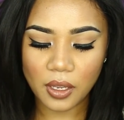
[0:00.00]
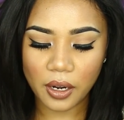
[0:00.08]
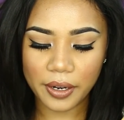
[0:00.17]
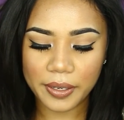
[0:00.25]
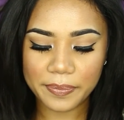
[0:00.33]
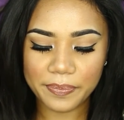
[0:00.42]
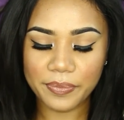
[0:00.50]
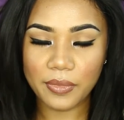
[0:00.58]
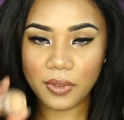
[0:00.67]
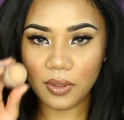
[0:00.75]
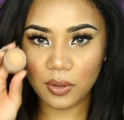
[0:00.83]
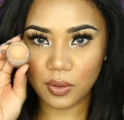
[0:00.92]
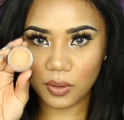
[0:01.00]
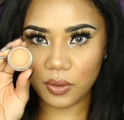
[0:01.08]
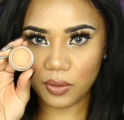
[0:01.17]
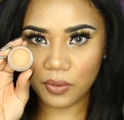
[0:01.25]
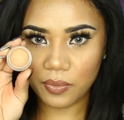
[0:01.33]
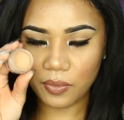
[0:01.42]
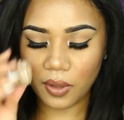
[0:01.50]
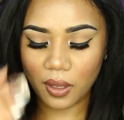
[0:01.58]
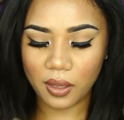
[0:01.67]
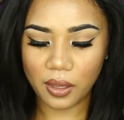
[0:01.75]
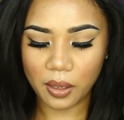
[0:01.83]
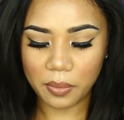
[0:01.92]
Alright.
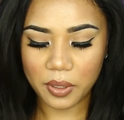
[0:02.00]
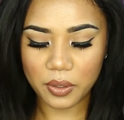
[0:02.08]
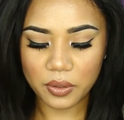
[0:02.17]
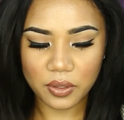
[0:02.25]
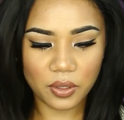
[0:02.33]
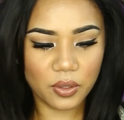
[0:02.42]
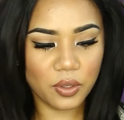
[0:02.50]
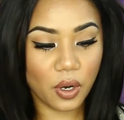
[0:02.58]
Now I'm going to use the